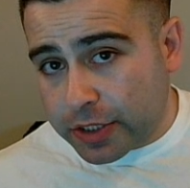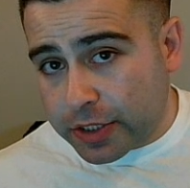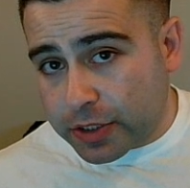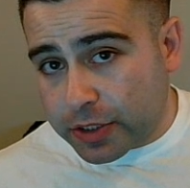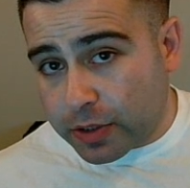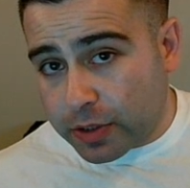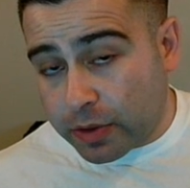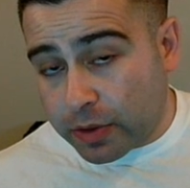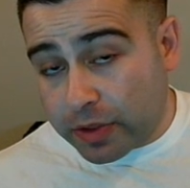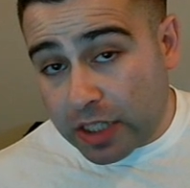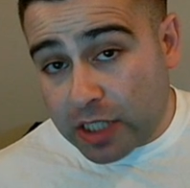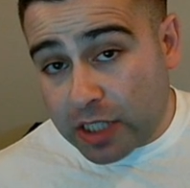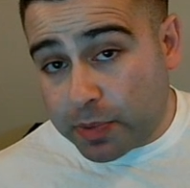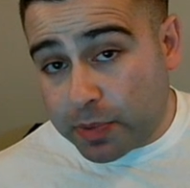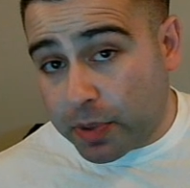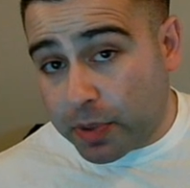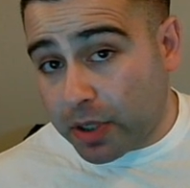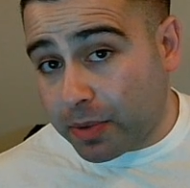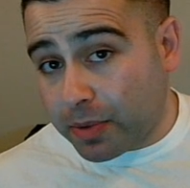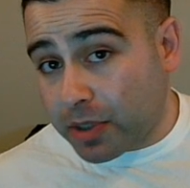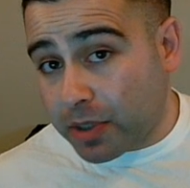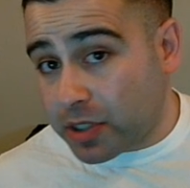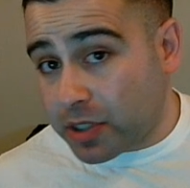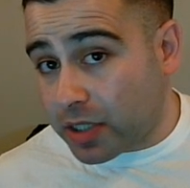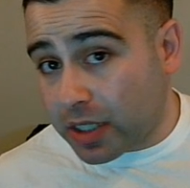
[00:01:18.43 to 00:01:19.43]
So that's
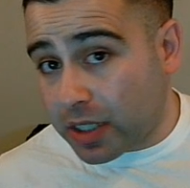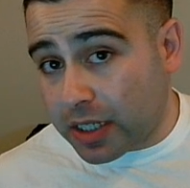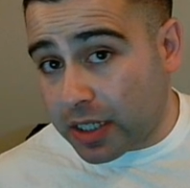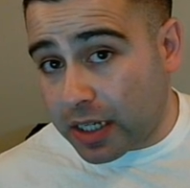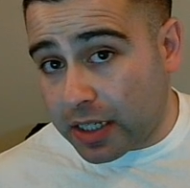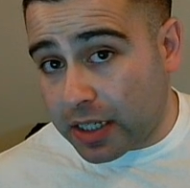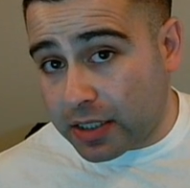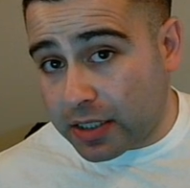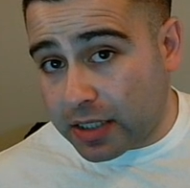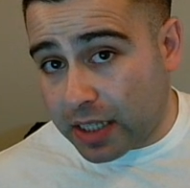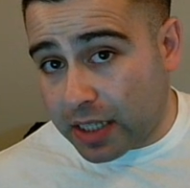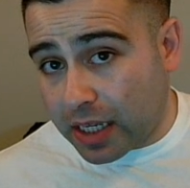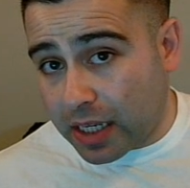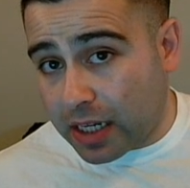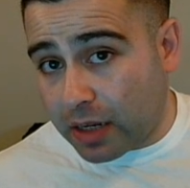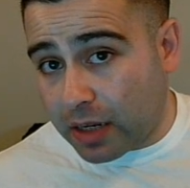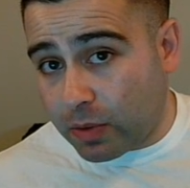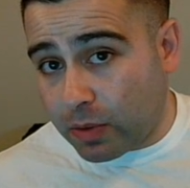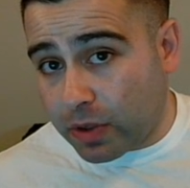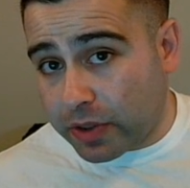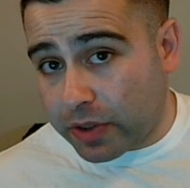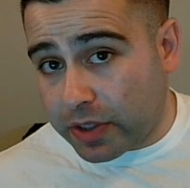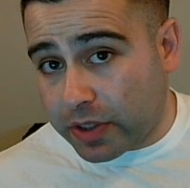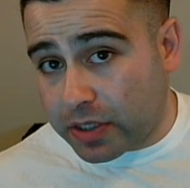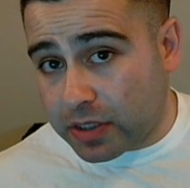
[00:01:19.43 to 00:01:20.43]
pretty much it, guys. Again, I
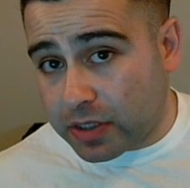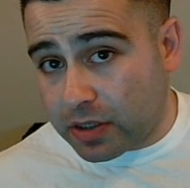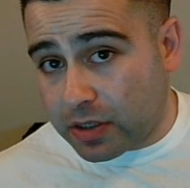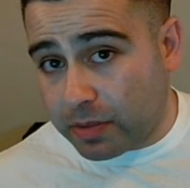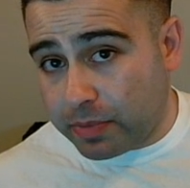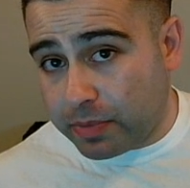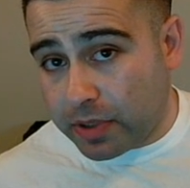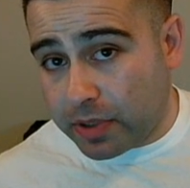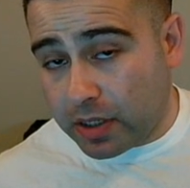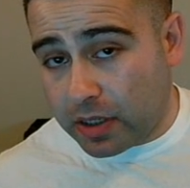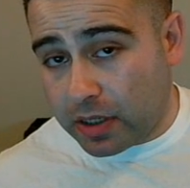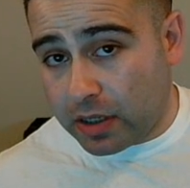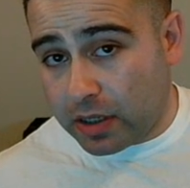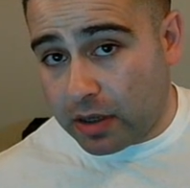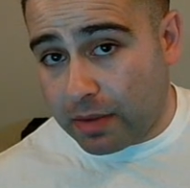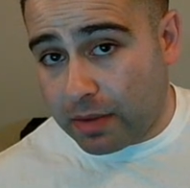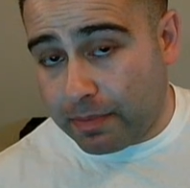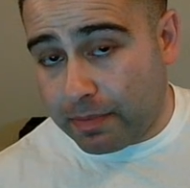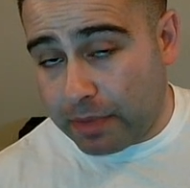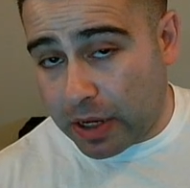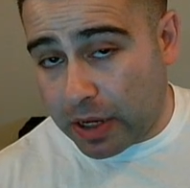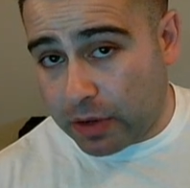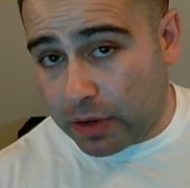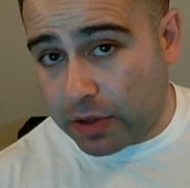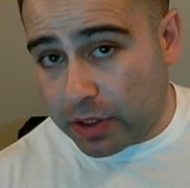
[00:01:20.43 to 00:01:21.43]
want this to be
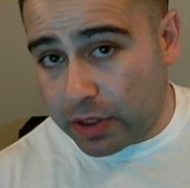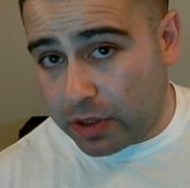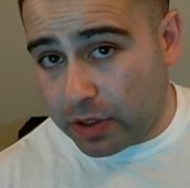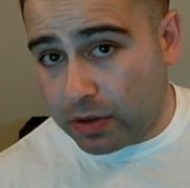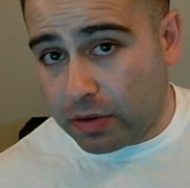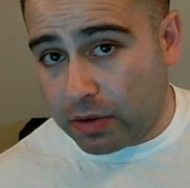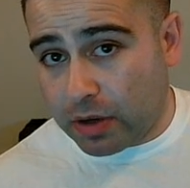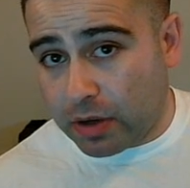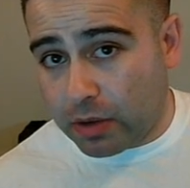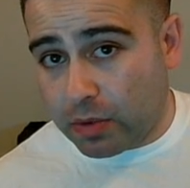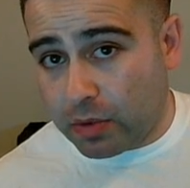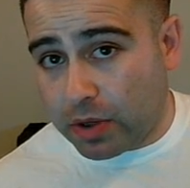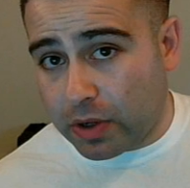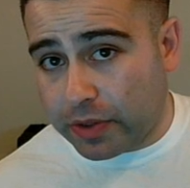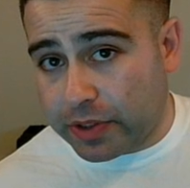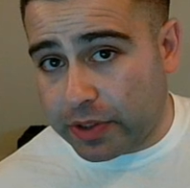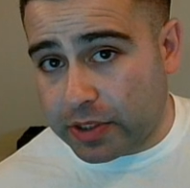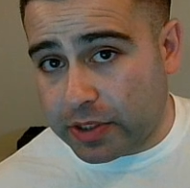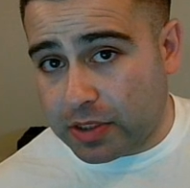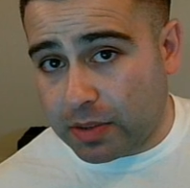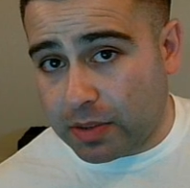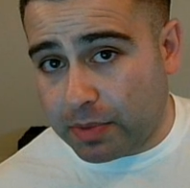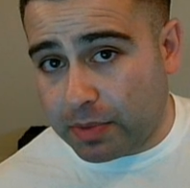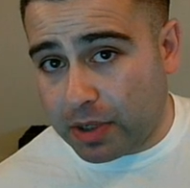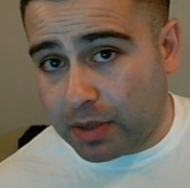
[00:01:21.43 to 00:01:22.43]
about you. I want
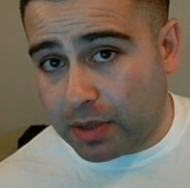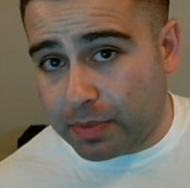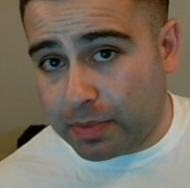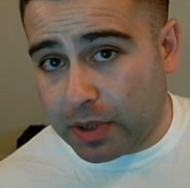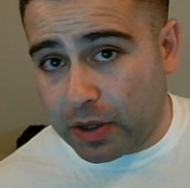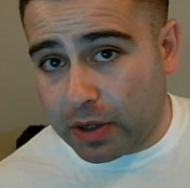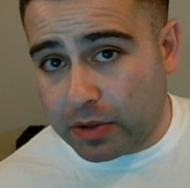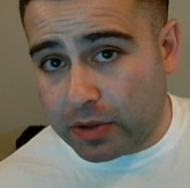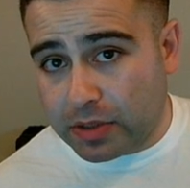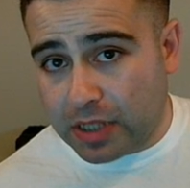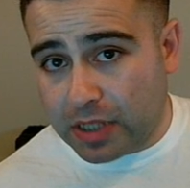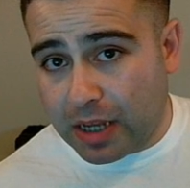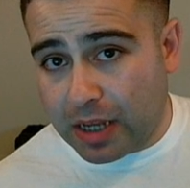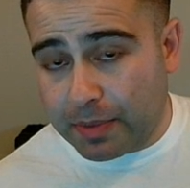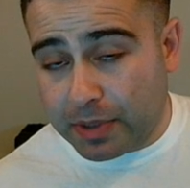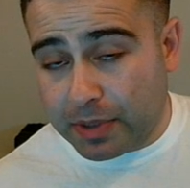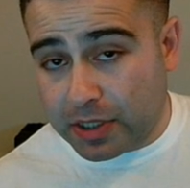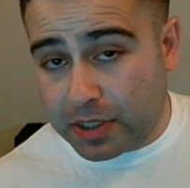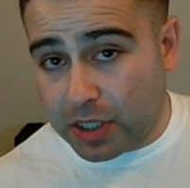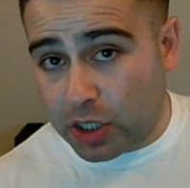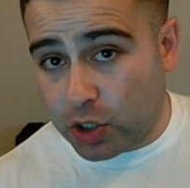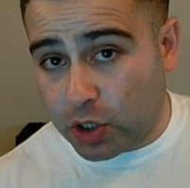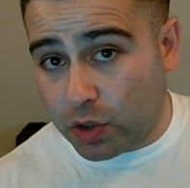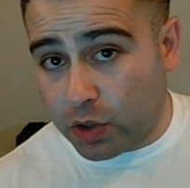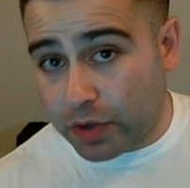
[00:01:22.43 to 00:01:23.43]
this to be about
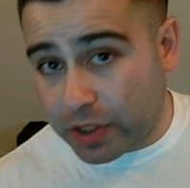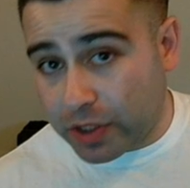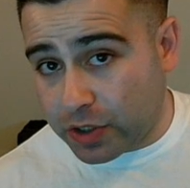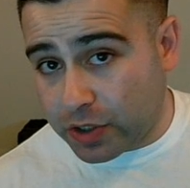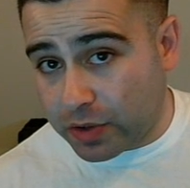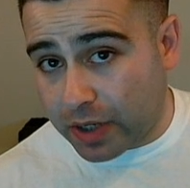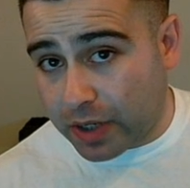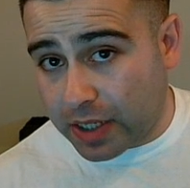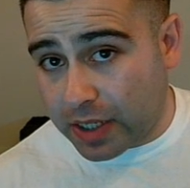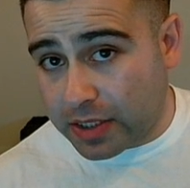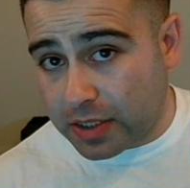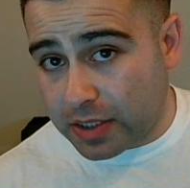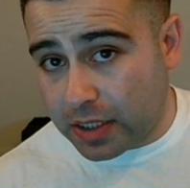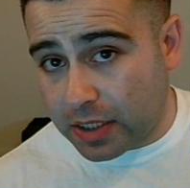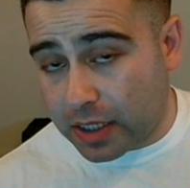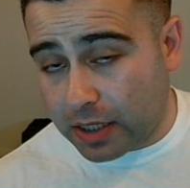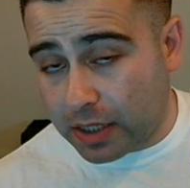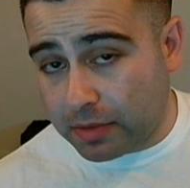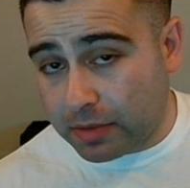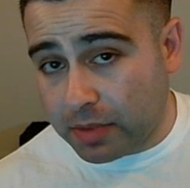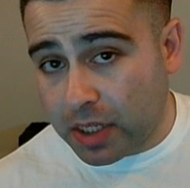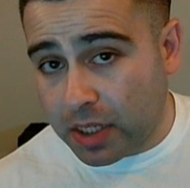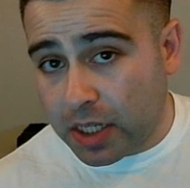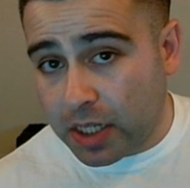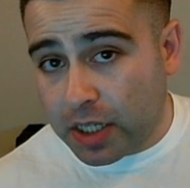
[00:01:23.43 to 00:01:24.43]
topics that you're interested
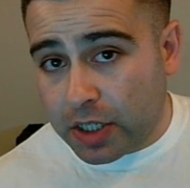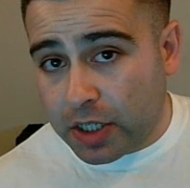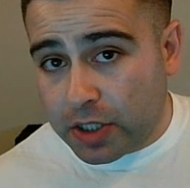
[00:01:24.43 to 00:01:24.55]
in.